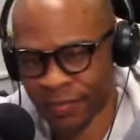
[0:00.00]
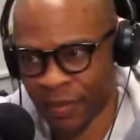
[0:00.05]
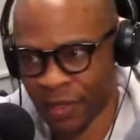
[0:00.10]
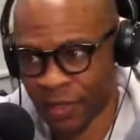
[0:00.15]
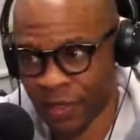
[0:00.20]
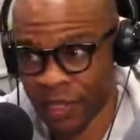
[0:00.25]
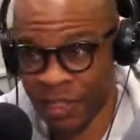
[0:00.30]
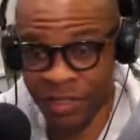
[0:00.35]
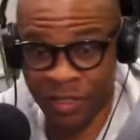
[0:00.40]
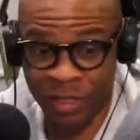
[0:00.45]

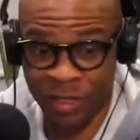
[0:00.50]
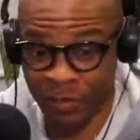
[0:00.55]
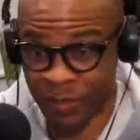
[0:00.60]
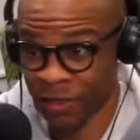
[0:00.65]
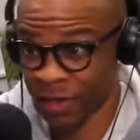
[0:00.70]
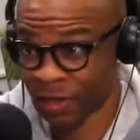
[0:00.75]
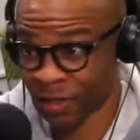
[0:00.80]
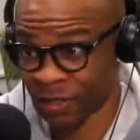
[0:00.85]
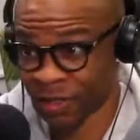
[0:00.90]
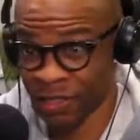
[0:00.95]
These
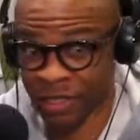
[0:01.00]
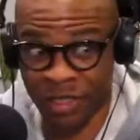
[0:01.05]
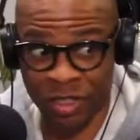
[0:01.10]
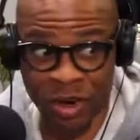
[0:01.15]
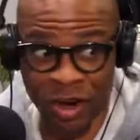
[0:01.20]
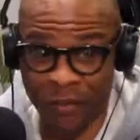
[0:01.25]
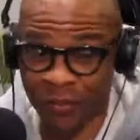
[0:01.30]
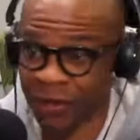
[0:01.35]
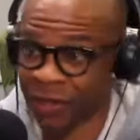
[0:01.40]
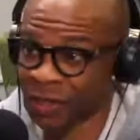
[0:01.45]
experiences
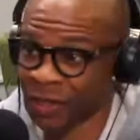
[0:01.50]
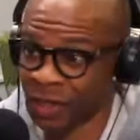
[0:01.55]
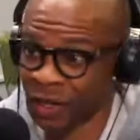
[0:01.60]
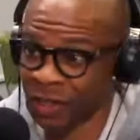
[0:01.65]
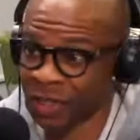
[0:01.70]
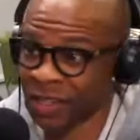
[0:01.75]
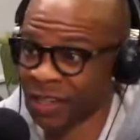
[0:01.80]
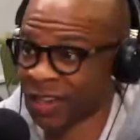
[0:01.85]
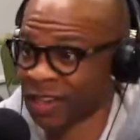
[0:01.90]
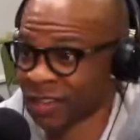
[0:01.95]
sharpened our
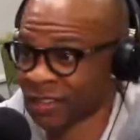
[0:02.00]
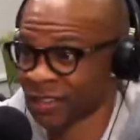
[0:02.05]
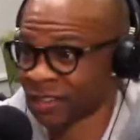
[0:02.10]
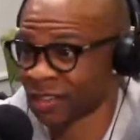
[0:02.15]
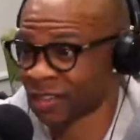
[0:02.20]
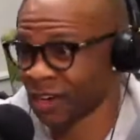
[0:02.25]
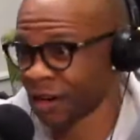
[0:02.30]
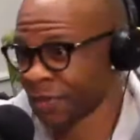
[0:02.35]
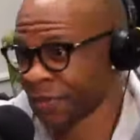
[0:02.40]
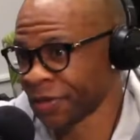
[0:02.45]
character,
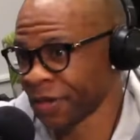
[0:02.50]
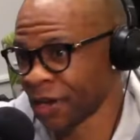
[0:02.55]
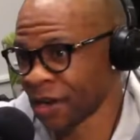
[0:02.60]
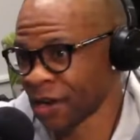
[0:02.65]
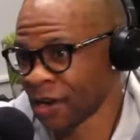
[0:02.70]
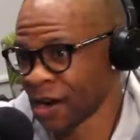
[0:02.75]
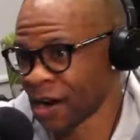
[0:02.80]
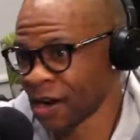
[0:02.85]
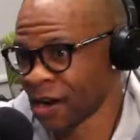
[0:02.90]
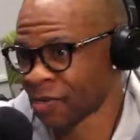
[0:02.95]
sharpened
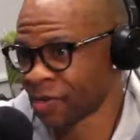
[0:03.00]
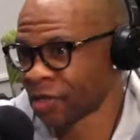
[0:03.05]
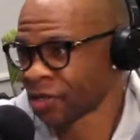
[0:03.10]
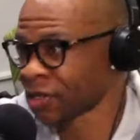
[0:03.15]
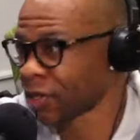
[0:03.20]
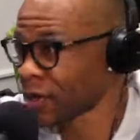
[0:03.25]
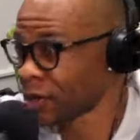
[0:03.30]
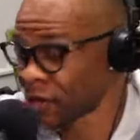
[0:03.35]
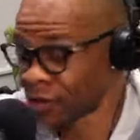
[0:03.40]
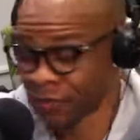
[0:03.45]
our
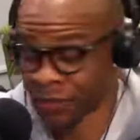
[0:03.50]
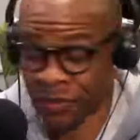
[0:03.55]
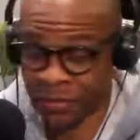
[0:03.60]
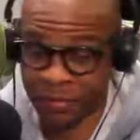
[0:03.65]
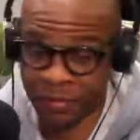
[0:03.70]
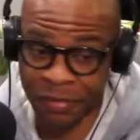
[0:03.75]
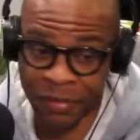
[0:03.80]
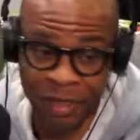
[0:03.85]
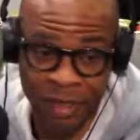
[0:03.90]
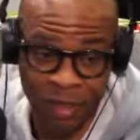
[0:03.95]
resolve to
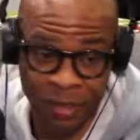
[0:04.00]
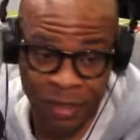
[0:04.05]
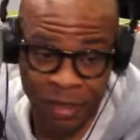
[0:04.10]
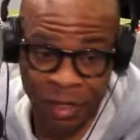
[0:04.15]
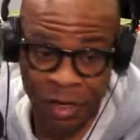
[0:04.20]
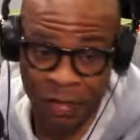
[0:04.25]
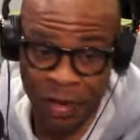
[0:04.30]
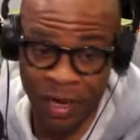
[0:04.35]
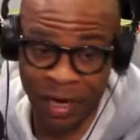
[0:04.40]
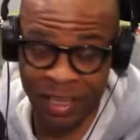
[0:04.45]

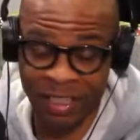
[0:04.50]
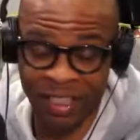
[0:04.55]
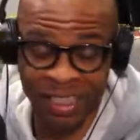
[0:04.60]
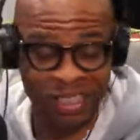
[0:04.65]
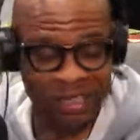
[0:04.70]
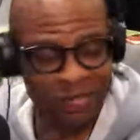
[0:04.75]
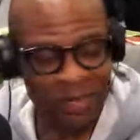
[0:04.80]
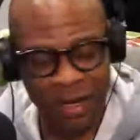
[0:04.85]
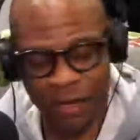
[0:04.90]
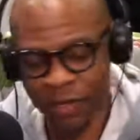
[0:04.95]
come out like this.
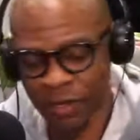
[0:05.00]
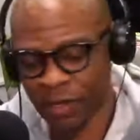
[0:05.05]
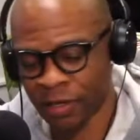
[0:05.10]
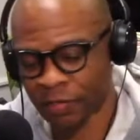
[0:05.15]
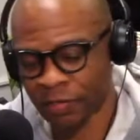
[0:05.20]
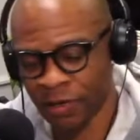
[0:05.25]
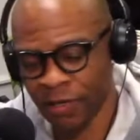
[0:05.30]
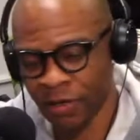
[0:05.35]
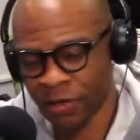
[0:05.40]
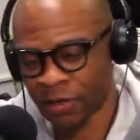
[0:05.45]
Because, man, we could
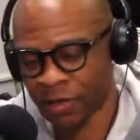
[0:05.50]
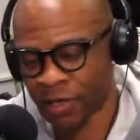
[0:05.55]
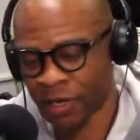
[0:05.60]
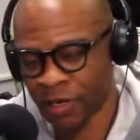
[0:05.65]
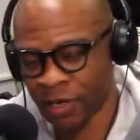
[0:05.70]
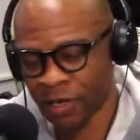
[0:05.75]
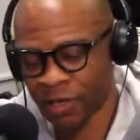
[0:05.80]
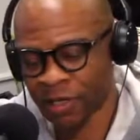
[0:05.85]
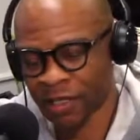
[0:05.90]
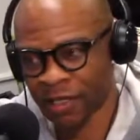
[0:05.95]
be on the
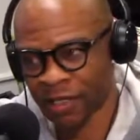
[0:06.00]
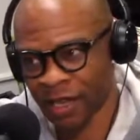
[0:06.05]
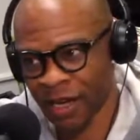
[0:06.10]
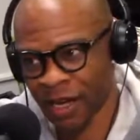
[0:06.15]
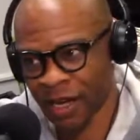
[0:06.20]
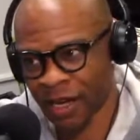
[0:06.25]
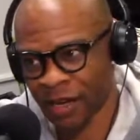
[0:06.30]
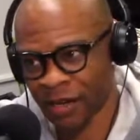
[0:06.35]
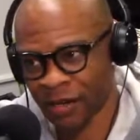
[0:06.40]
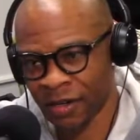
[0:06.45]
other
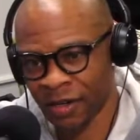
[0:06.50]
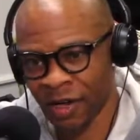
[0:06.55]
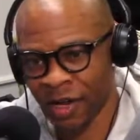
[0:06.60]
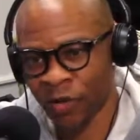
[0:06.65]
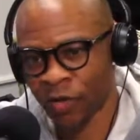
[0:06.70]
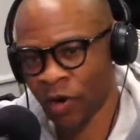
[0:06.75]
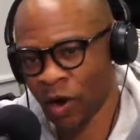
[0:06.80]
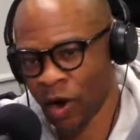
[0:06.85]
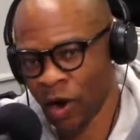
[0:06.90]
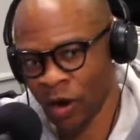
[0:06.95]
side of that
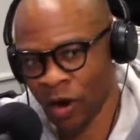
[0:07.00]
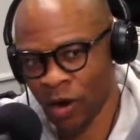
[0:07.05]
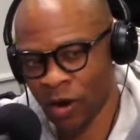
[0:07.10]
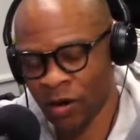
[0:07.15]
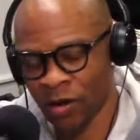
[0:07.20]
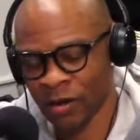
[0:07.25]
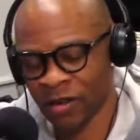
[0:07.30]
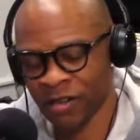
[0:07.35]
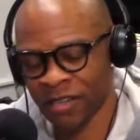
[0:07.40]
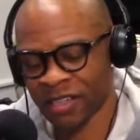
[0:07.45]

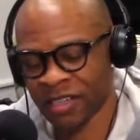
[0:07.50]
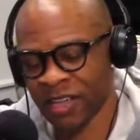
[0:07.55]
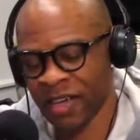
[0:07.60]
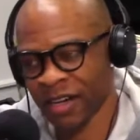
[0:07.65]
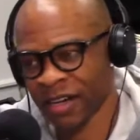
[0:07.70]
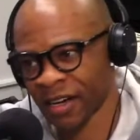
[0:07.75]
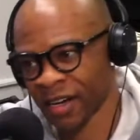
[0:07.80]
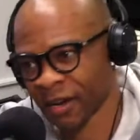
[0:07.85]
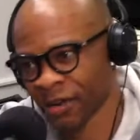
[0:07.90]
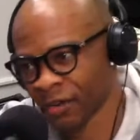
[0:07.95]
wall, on the other side
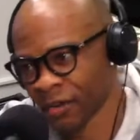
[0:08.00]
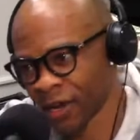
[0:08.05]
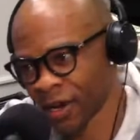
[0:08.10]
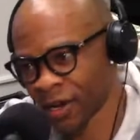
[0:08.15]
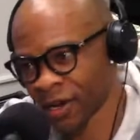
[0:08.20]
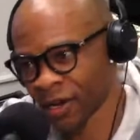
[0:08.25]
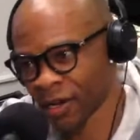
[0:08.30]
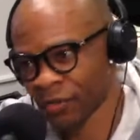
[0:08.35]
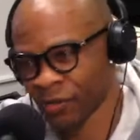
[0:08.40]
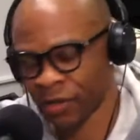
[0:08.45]
of that
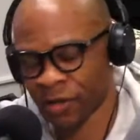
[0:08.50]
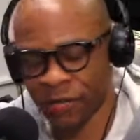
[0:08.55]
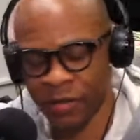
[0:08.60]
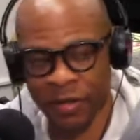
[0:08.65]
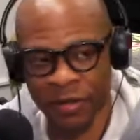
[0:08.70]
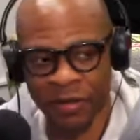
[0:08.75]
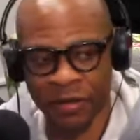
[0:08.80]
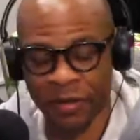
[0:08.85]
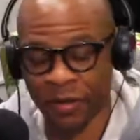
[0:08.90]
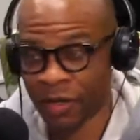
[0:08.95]
grave. We could be
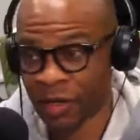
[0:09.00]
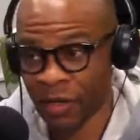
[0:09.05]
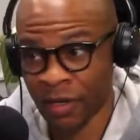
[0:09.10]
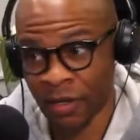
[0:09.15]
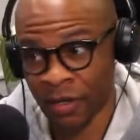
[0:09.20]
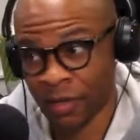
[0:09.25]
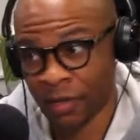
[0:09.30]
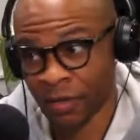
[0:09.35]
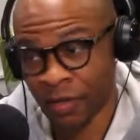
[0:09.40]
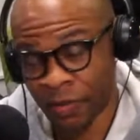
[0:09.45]

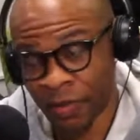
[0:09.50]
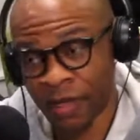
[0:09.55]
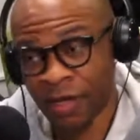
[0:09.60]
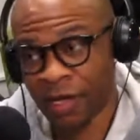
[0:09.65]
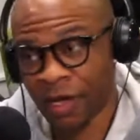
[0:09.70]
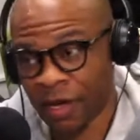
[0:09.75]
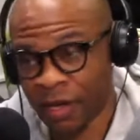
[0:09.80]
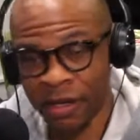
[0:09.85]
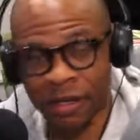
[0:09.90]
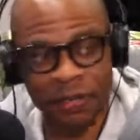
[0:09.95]
a
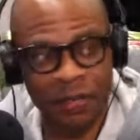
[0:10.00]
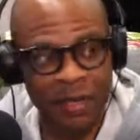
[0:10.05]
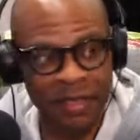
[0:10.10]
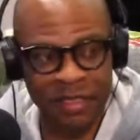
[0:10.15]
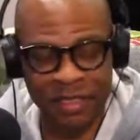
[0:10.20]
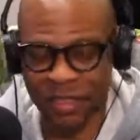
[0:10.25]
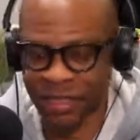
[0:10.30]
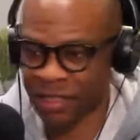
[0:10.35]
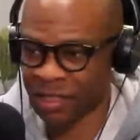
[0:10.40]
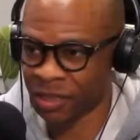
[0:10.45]
lot of other
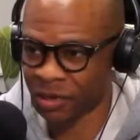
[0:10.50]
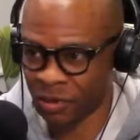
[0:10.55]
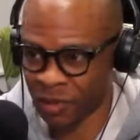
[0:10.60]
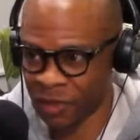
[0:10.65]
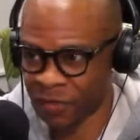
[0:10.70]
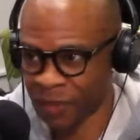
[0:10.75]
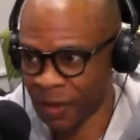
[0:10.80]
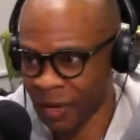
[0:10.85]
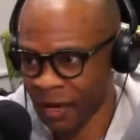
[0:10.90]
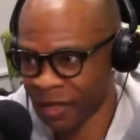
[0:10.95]
places to sit on this
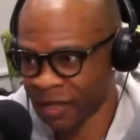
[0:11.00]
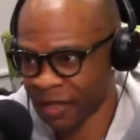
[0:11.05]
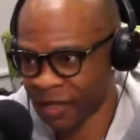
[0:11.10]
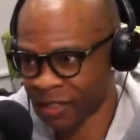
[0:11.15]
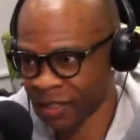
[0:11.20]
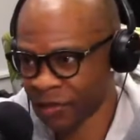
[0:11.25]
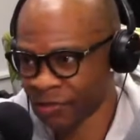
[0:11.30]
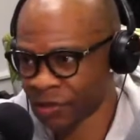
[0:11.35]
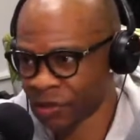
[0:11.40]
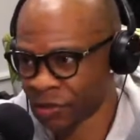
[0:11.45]

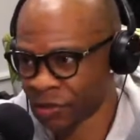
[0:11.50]
podcast every Tuesday.